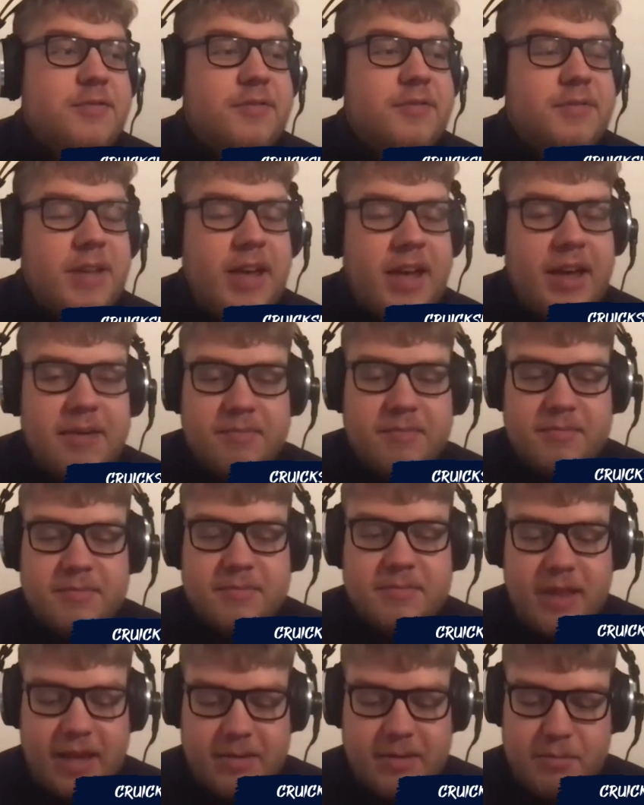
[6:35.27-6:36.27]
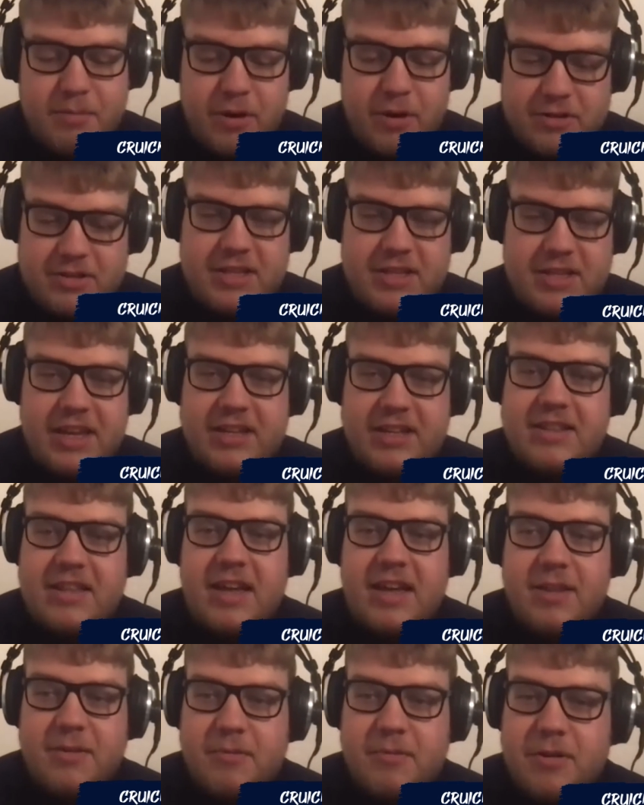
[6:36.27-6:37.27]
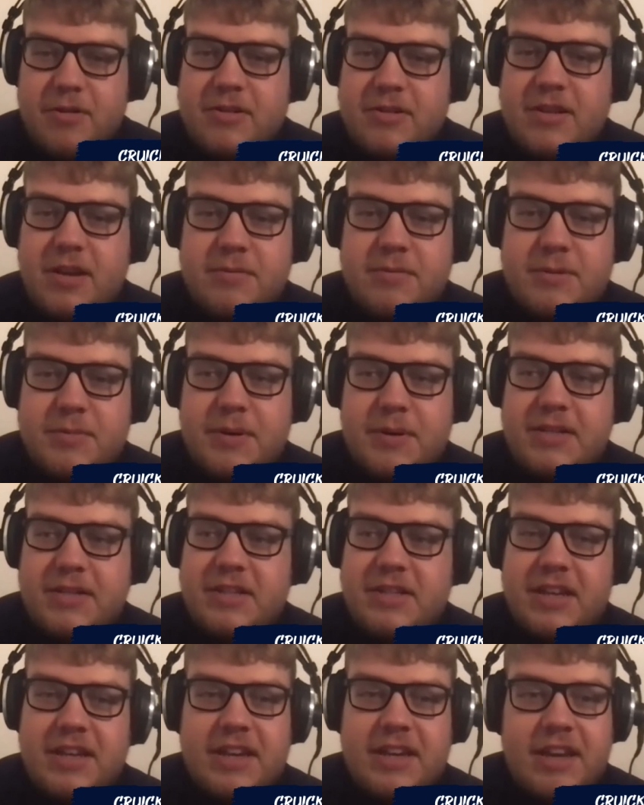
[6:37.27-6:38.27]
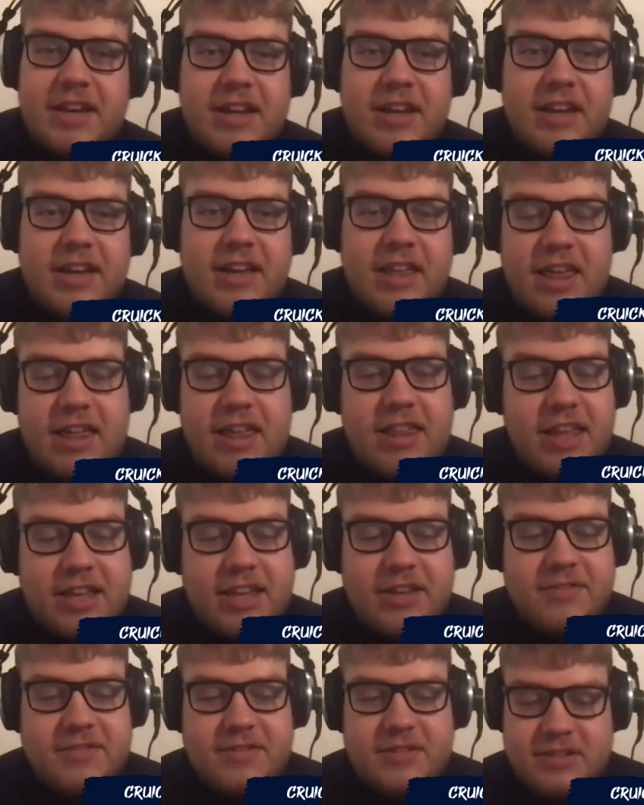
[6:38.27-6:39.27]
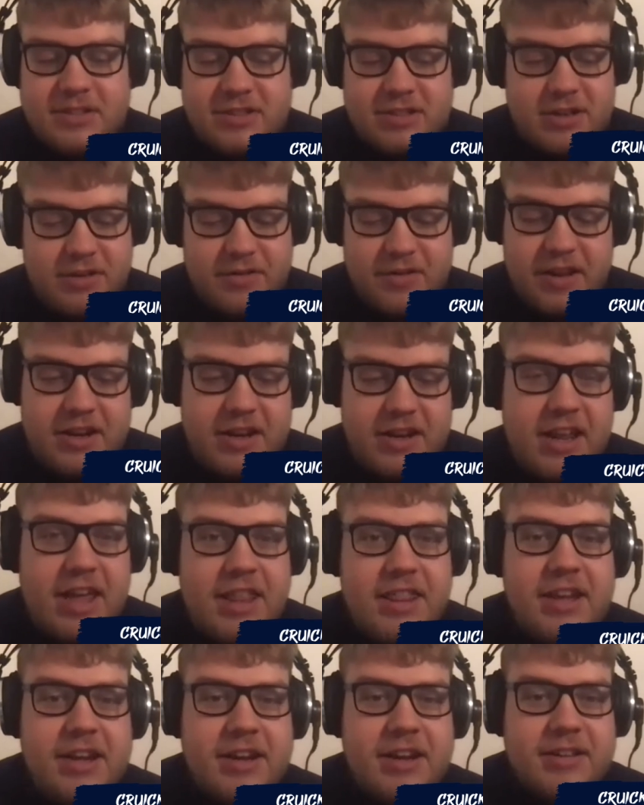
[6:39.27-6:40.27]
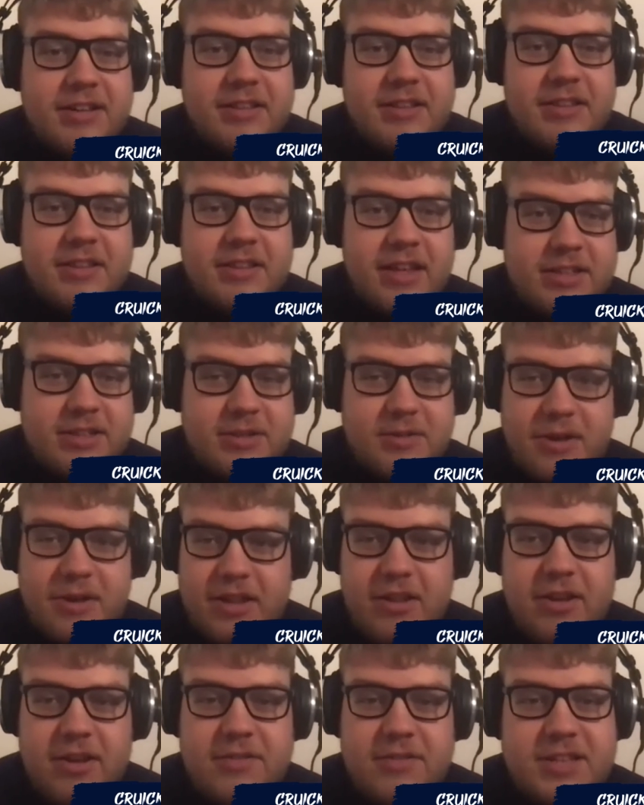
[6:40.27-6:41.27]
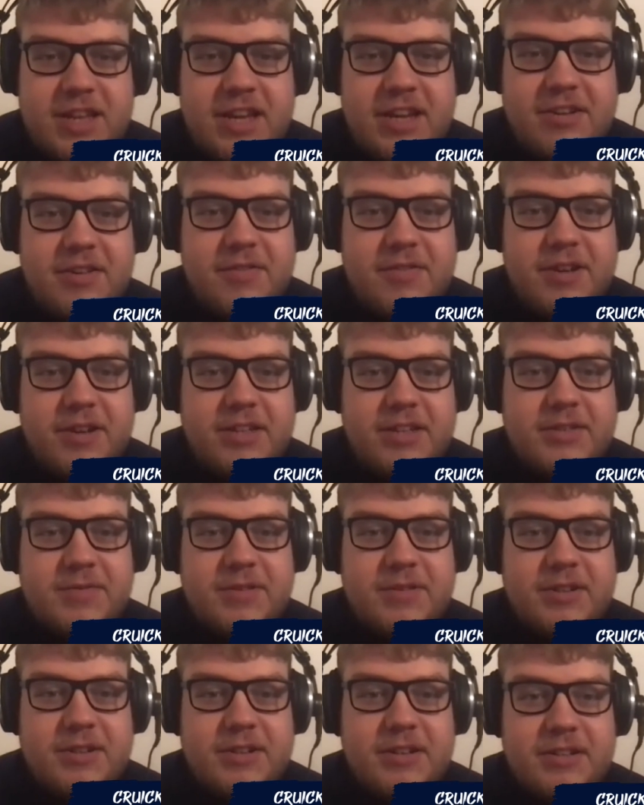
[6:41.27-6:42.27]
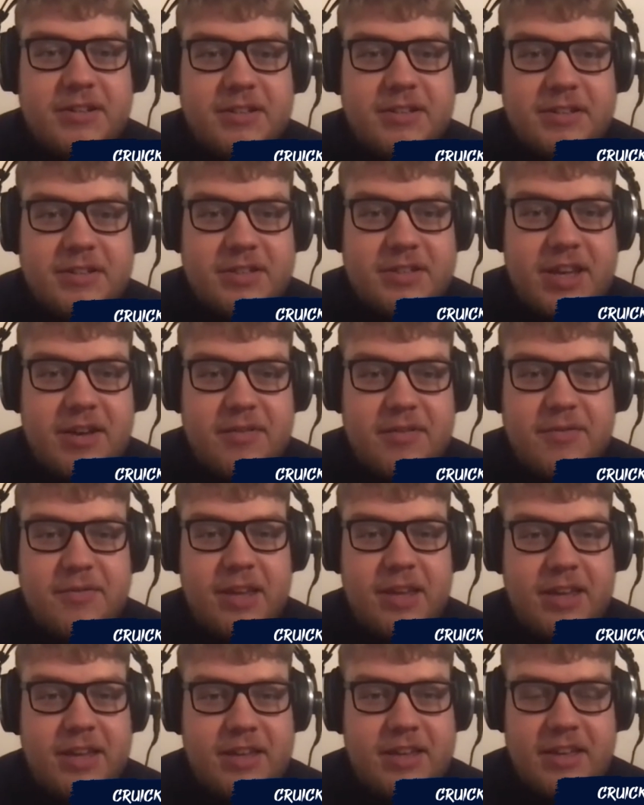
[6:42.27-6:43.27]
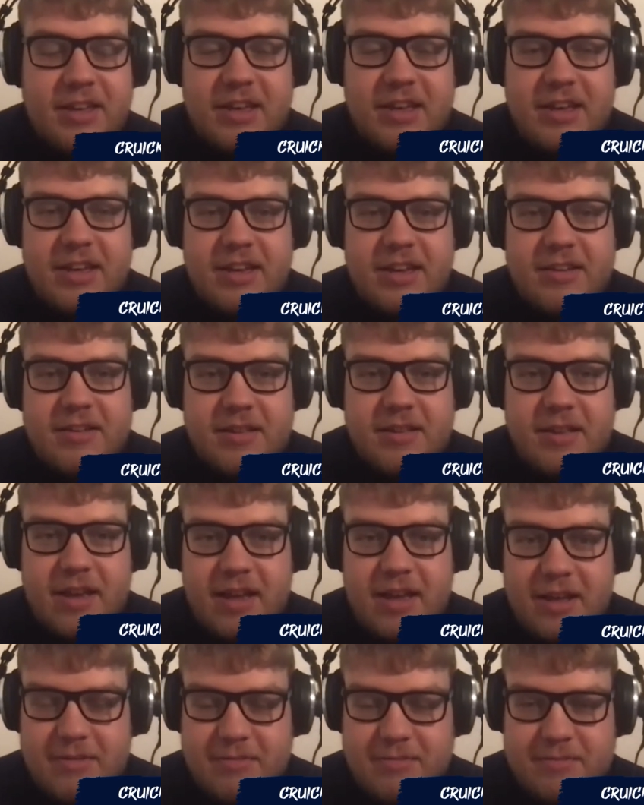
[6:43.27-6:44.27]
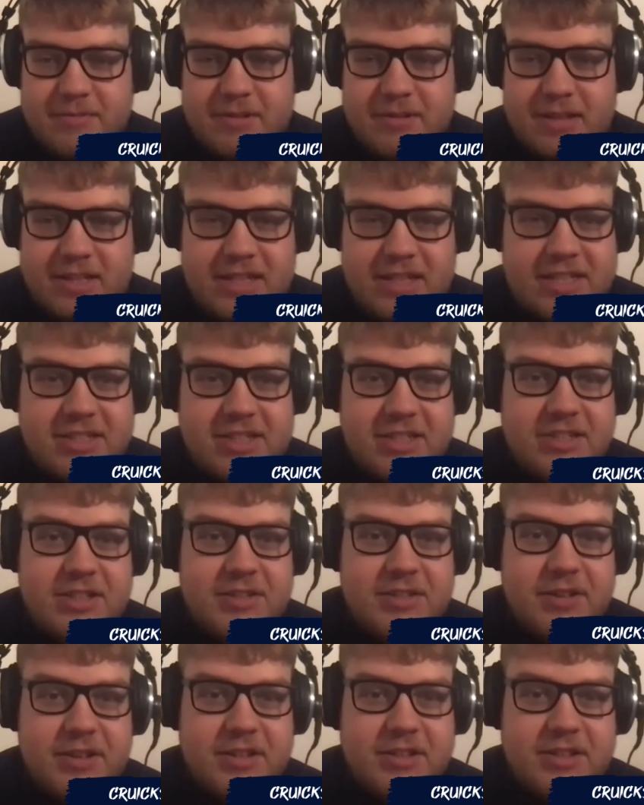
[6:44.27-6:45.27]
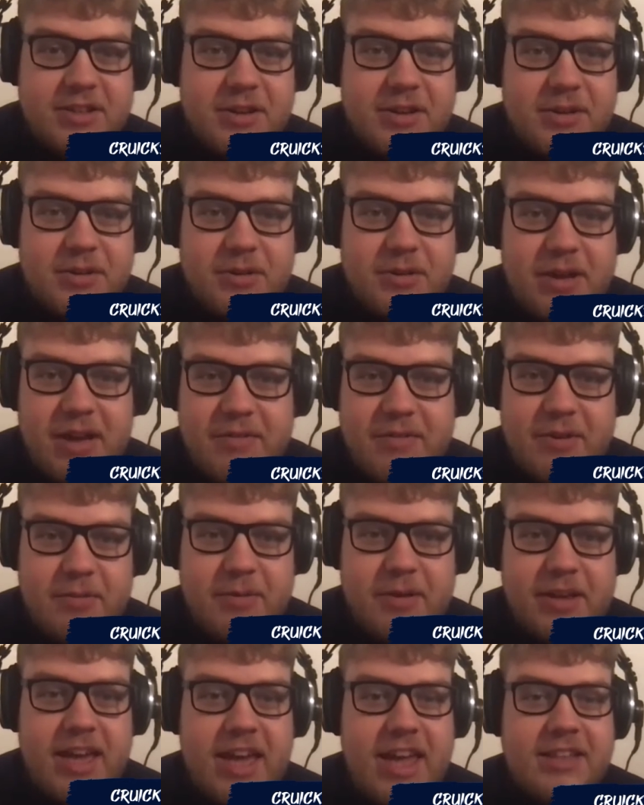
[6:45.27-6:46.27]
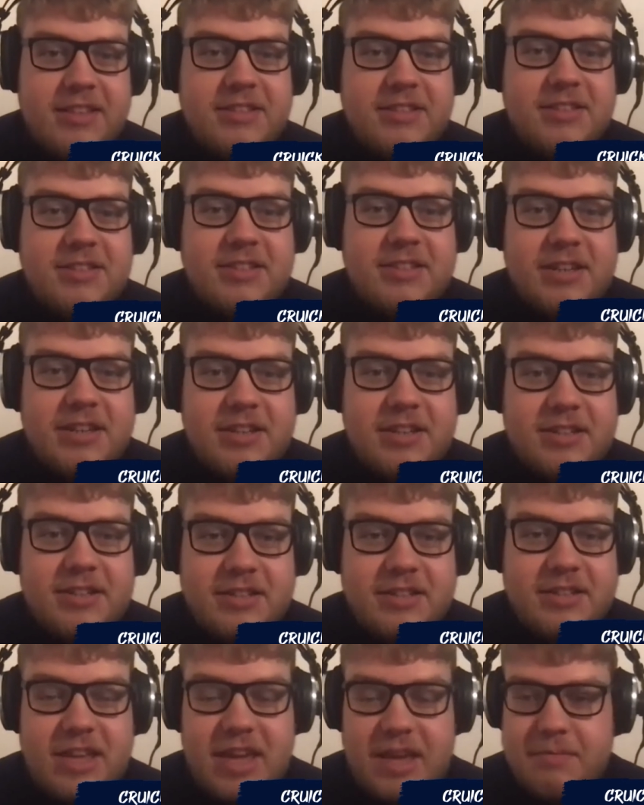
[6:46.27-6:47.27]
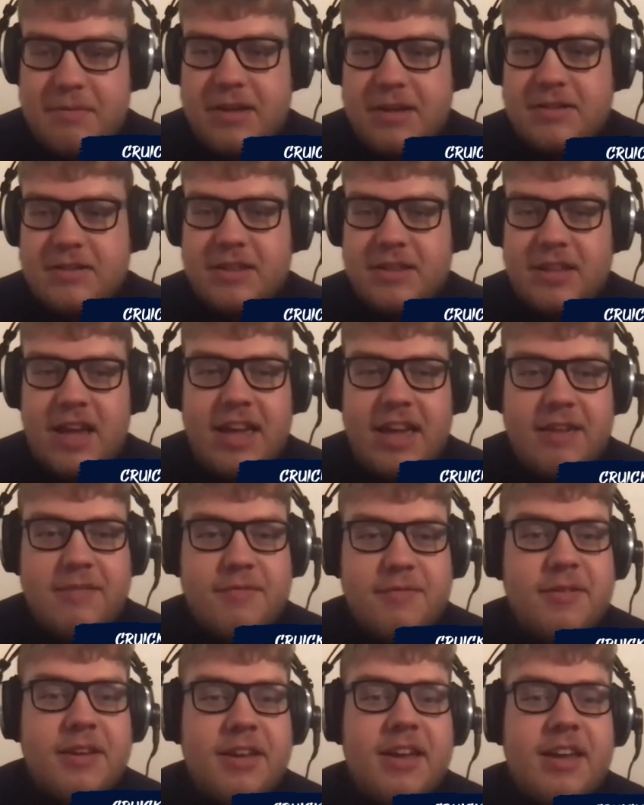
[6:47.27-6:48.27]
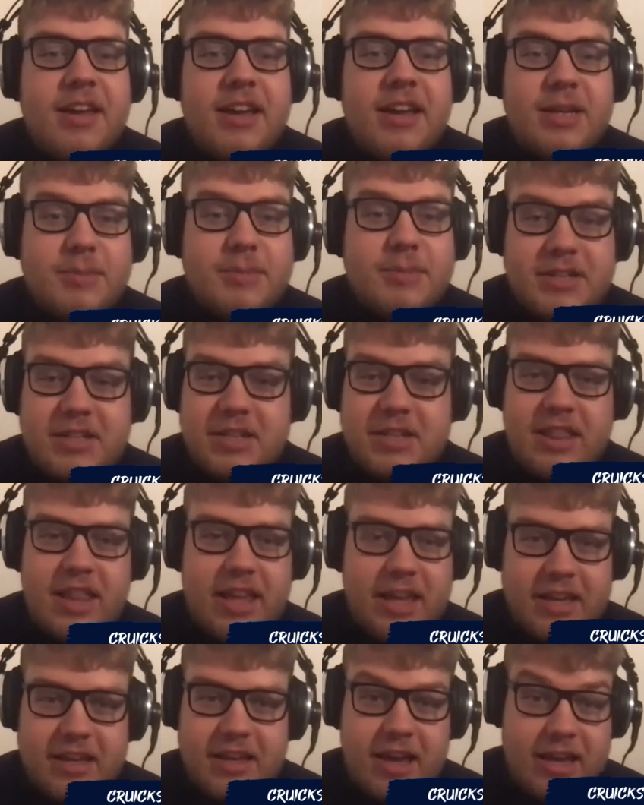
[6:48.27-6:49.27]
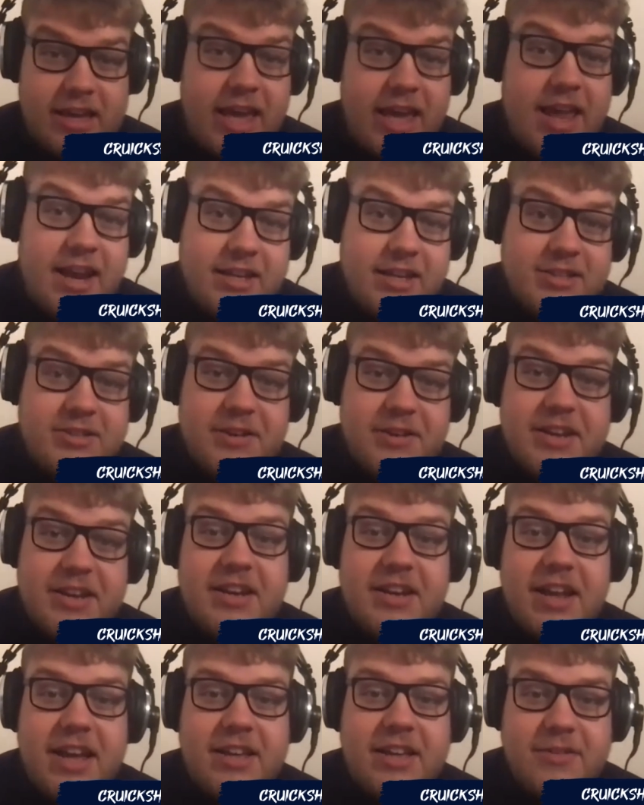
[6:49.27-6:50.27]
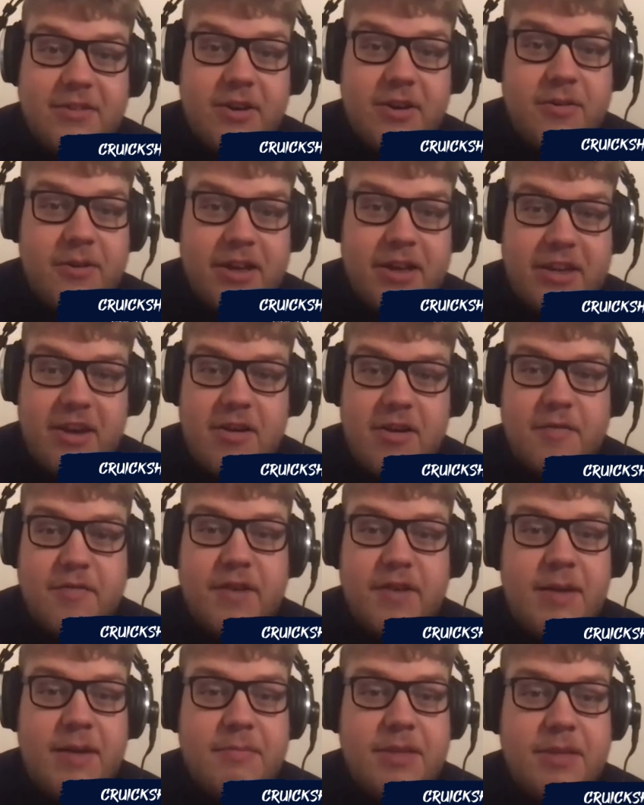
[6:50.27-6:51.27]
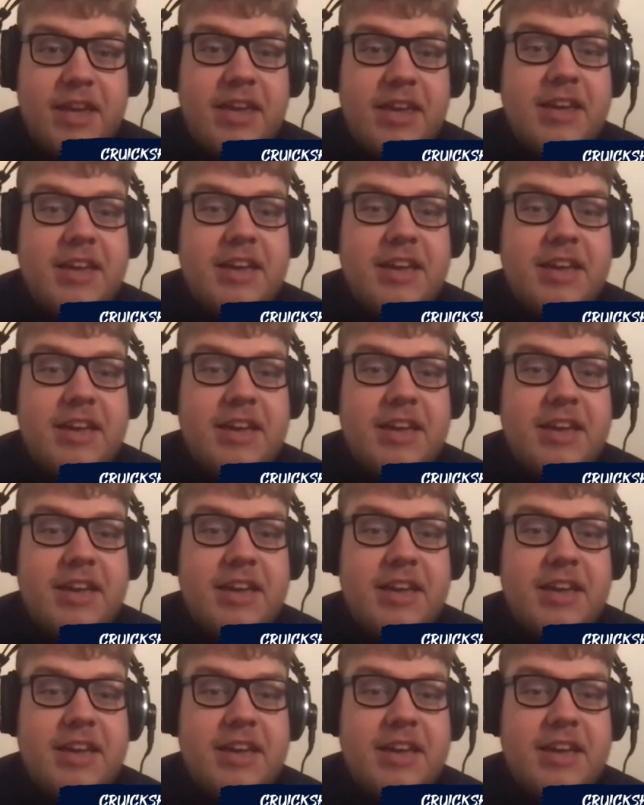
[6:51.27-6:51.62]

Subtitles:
box tick that the World Cup, especially like you've sort of hinted at there. That's quite a lot of sacrifice for yourself. Like the distance you've had to go every weekend to keep this alive, especially like again as you hinted at, you've got quite a young family.